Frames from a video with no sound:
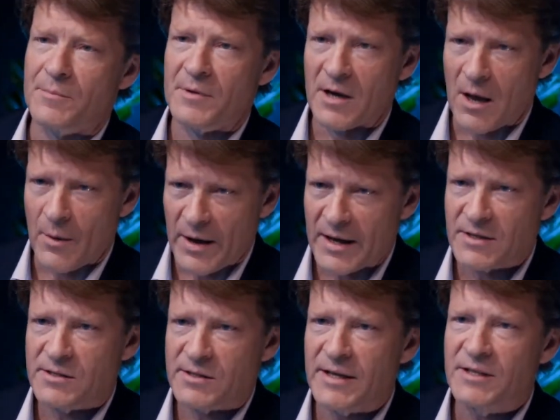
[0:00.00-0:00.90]
You know,
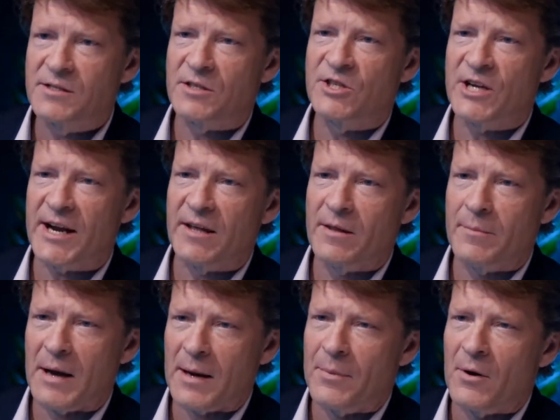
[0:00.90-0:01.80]
it's the check in the
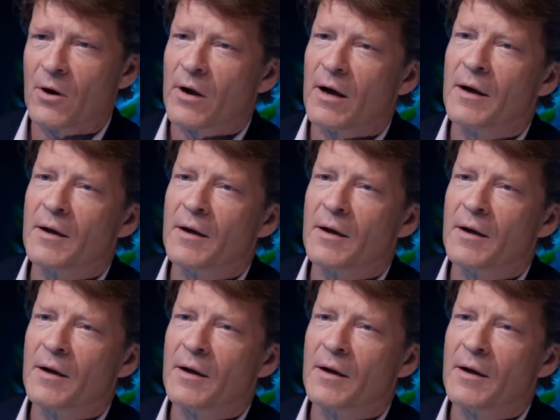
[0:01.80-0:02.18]
back pocket.